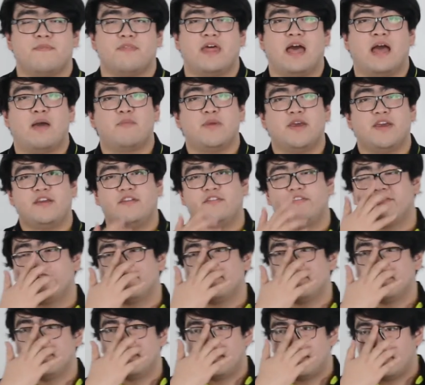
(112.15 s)
That
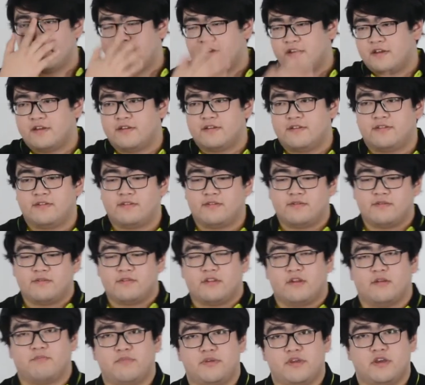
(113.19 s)
means
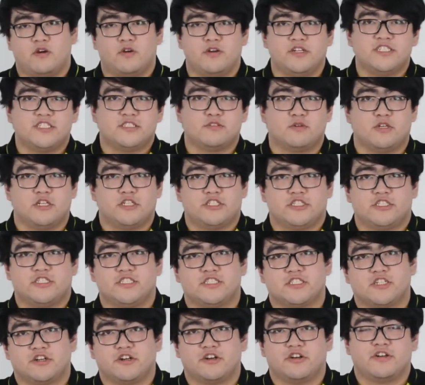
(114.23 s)
the PoE switch
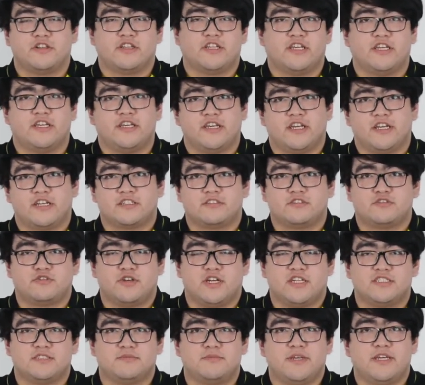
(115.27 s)
is currently
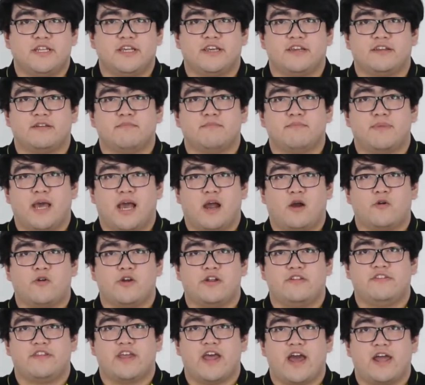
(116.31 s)
transmitting power
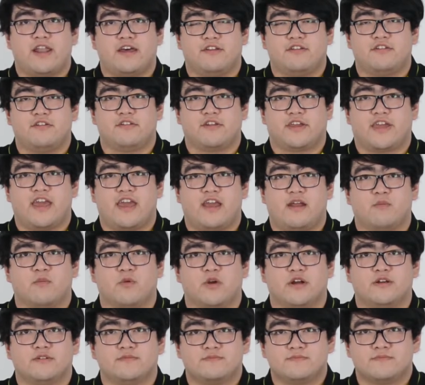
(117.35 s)
and data to the
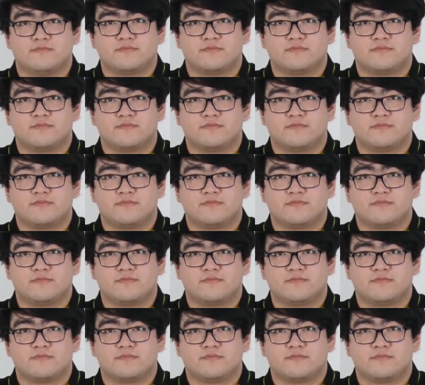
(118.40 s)
camera.